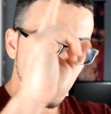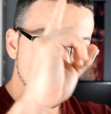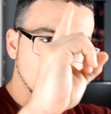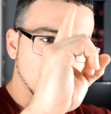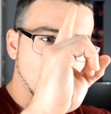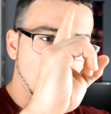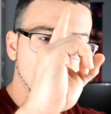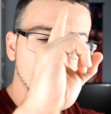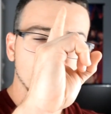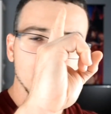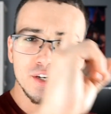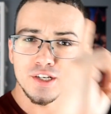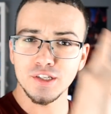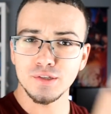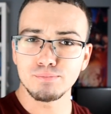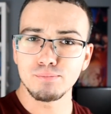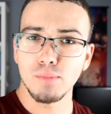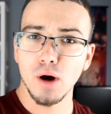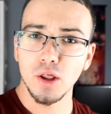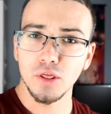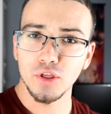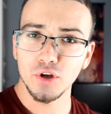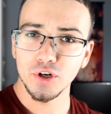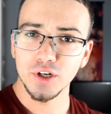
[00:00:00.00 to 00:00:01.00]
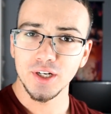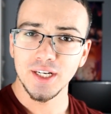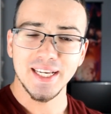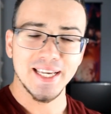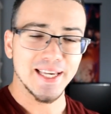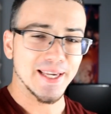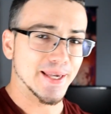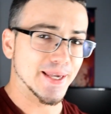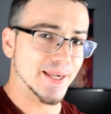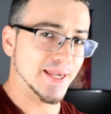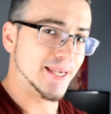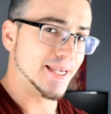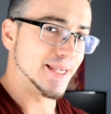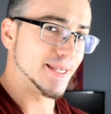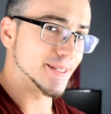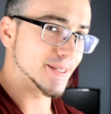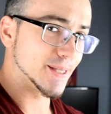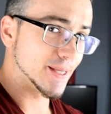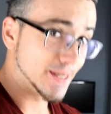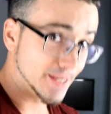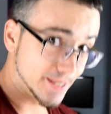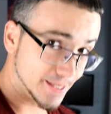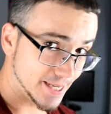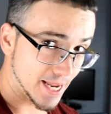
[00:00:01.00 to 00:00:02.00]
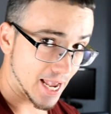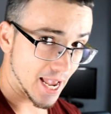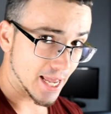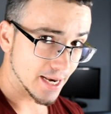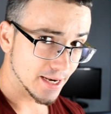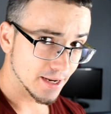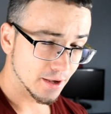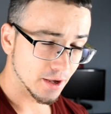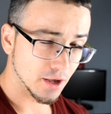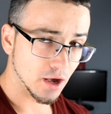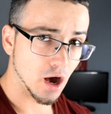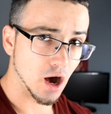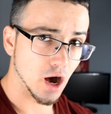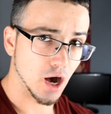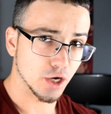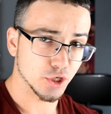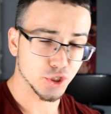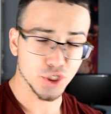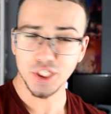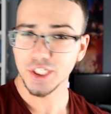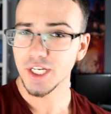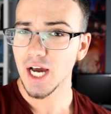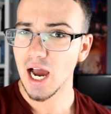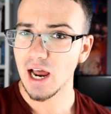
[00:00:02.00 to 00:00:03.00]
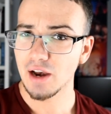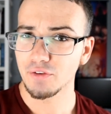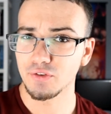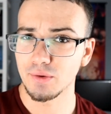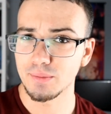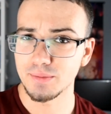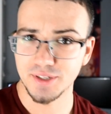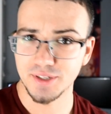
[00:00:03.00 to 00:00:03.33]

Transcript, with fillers: Kagura's mother is dead. Uh, she died from